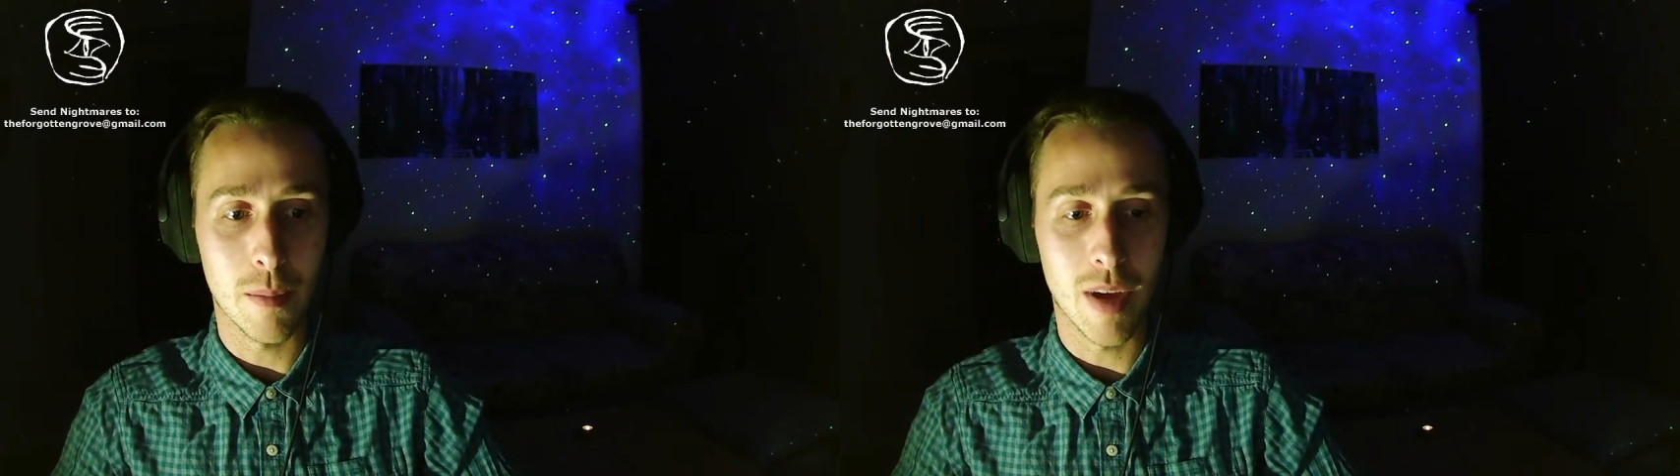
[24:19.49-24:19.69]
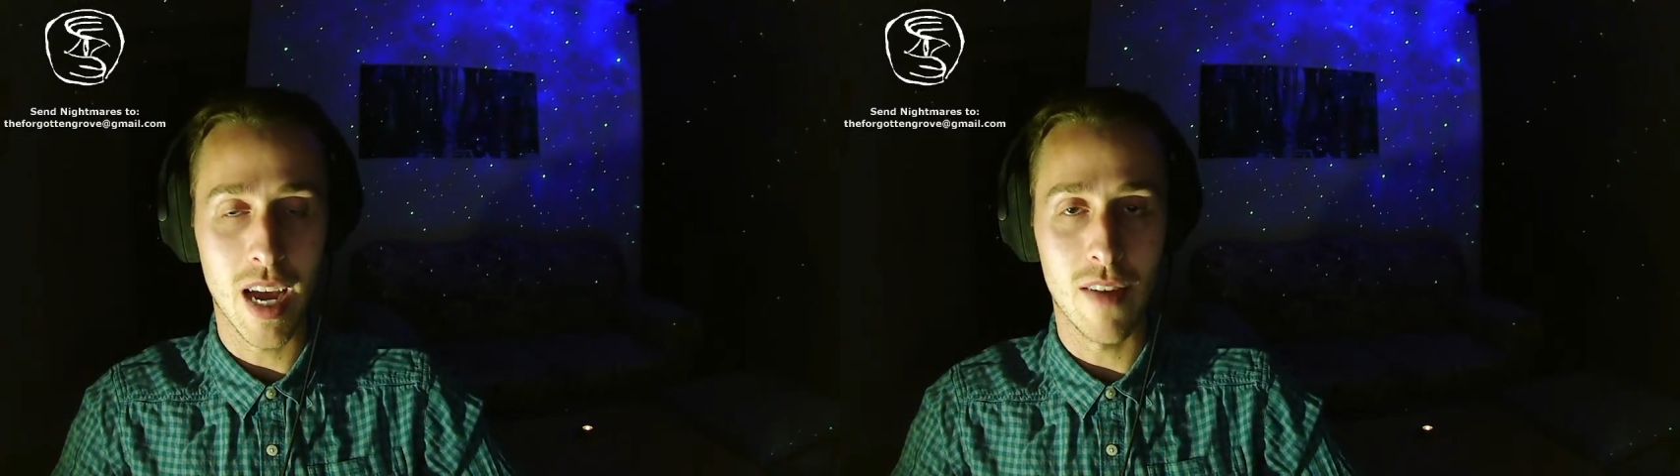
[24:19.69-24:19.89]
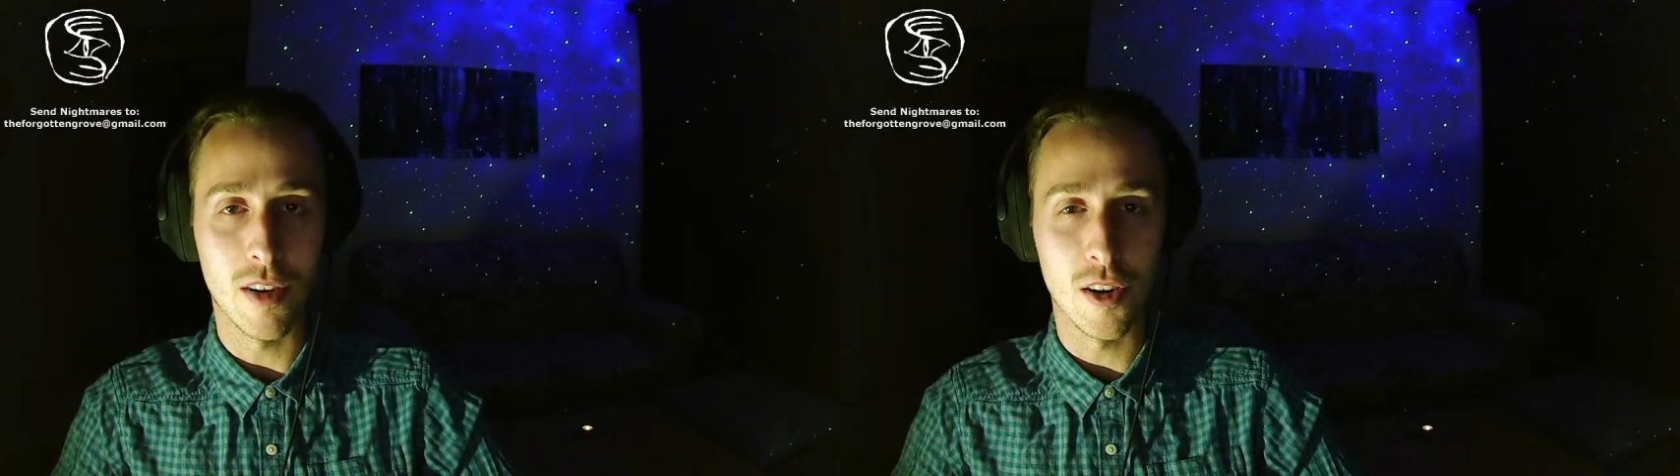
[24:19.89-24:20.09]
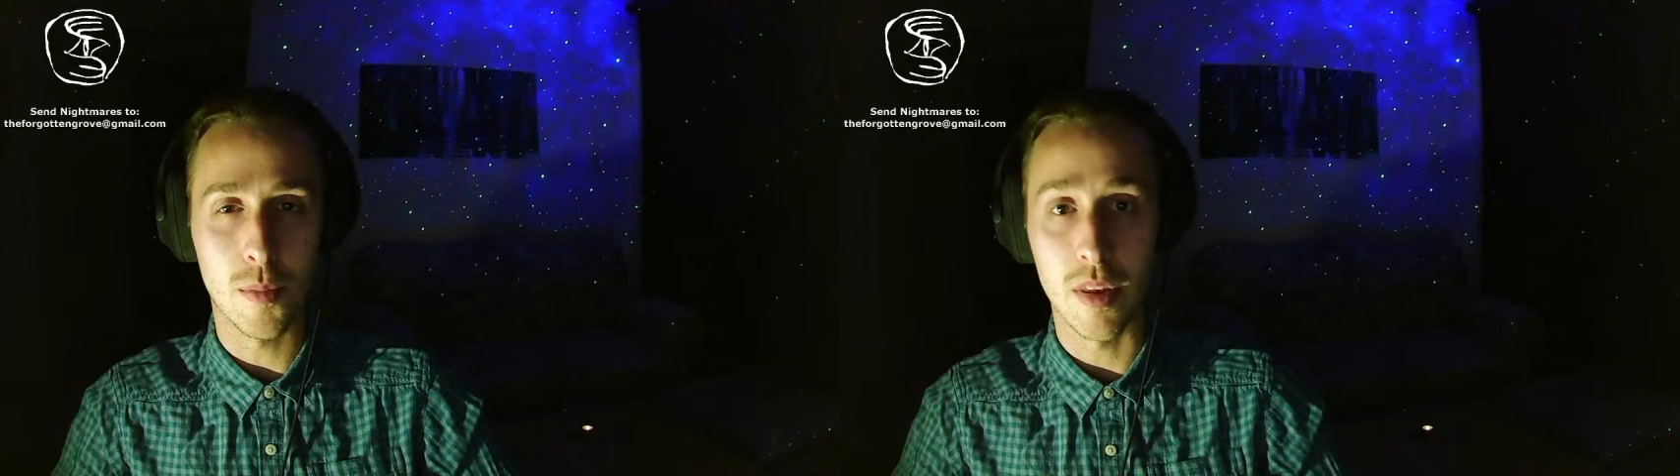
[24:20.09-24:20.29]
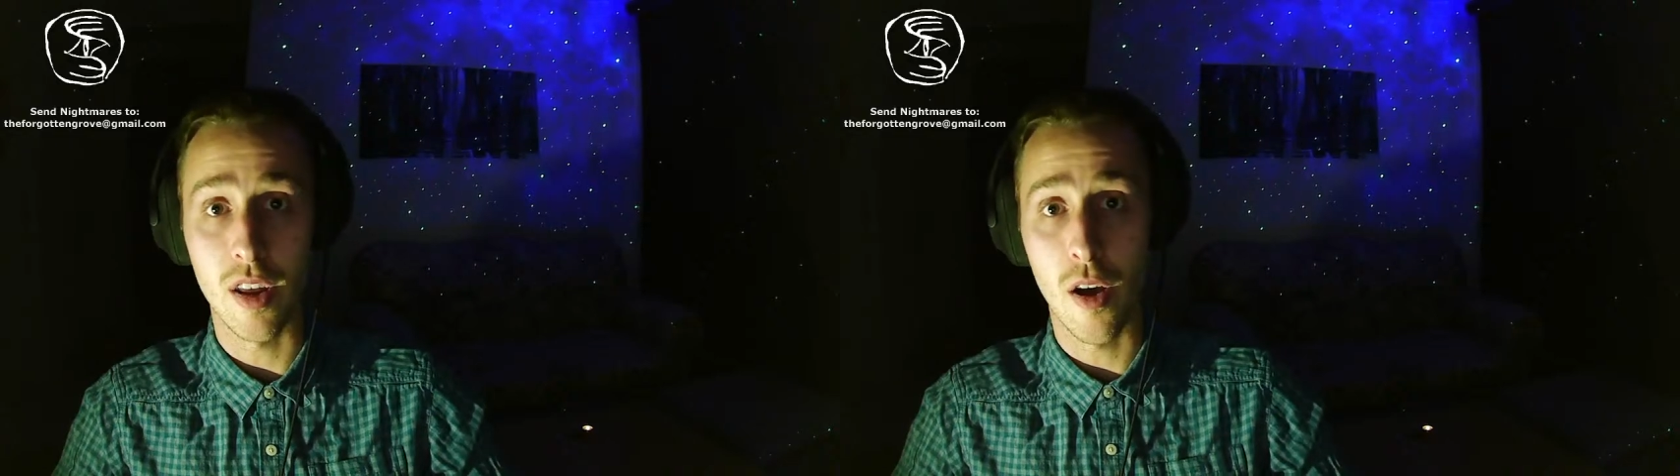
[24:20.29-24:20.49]
behavior is,
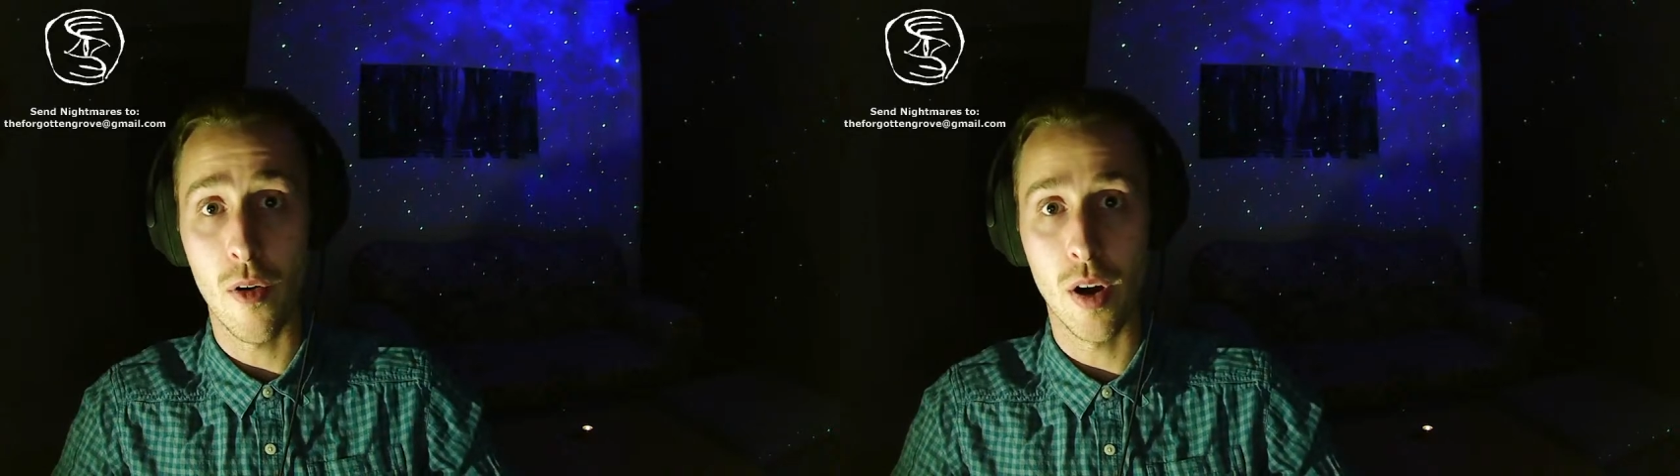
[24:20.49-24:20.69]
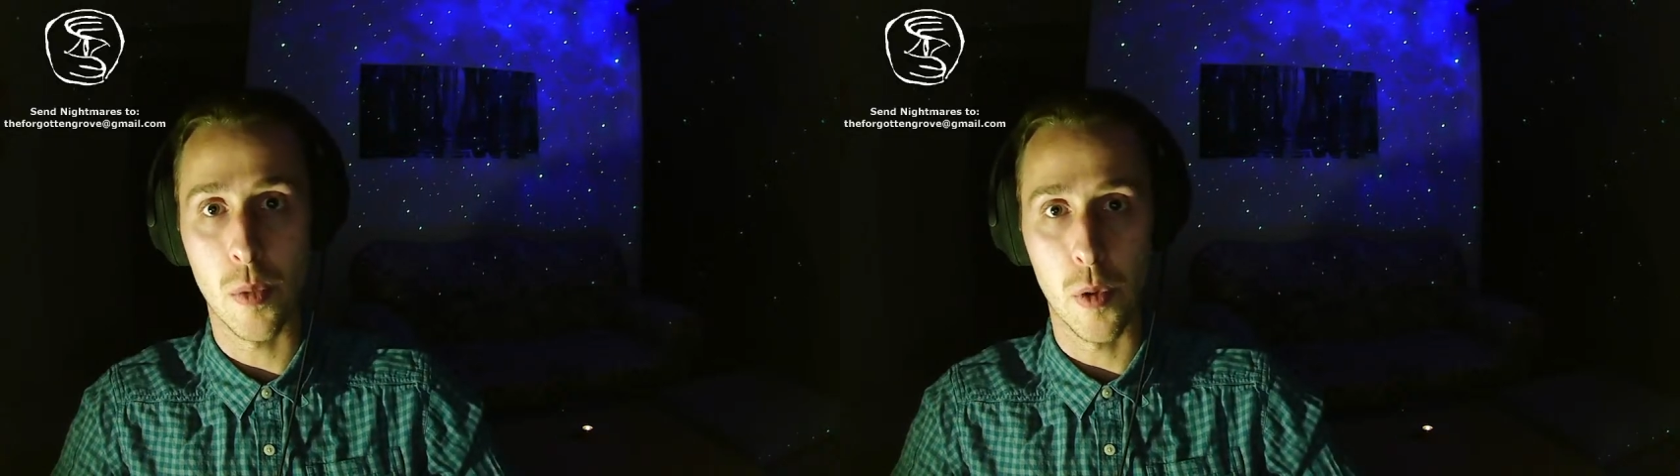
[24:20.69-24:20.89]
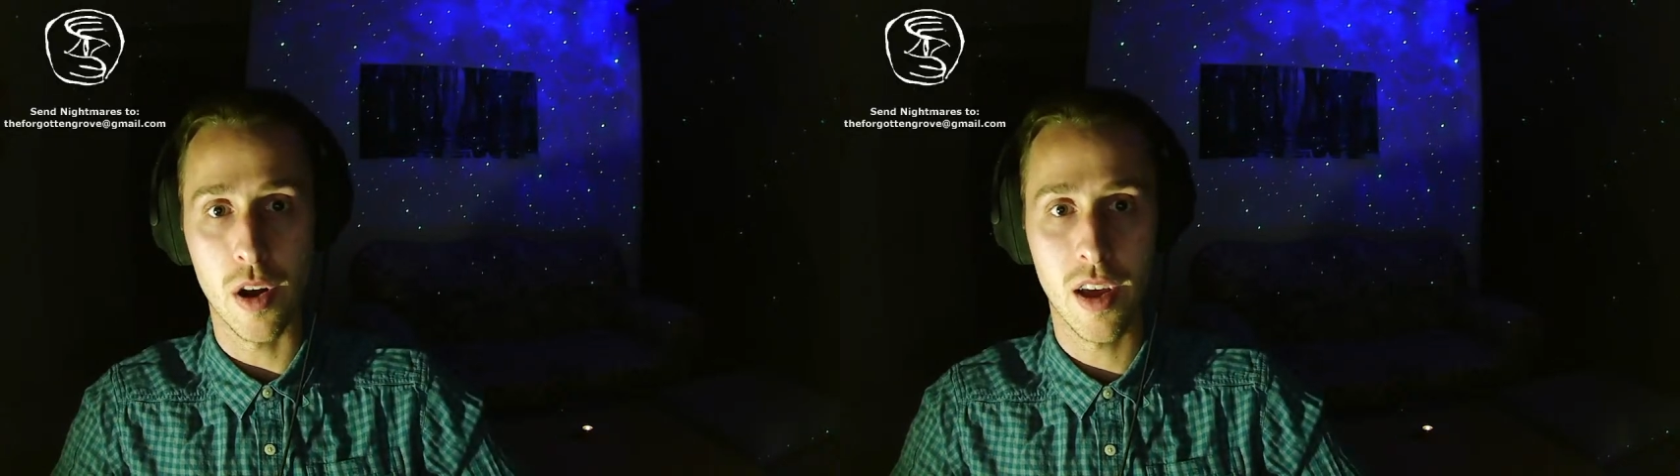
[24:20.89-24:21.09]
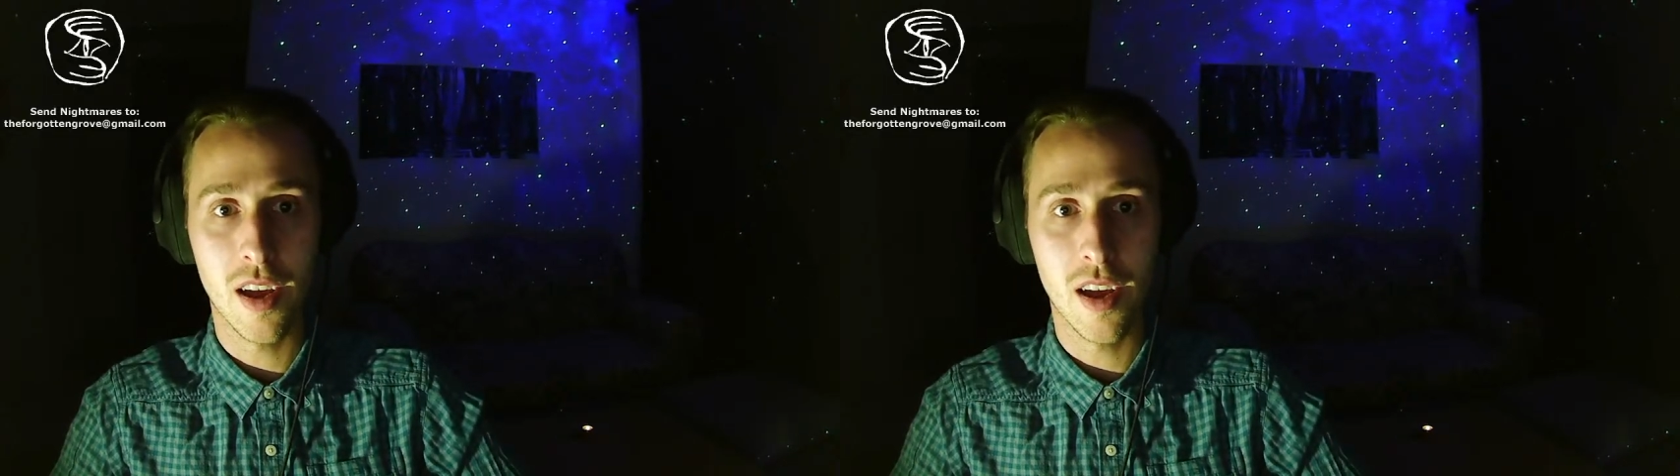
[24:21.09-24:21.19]
but the owner would.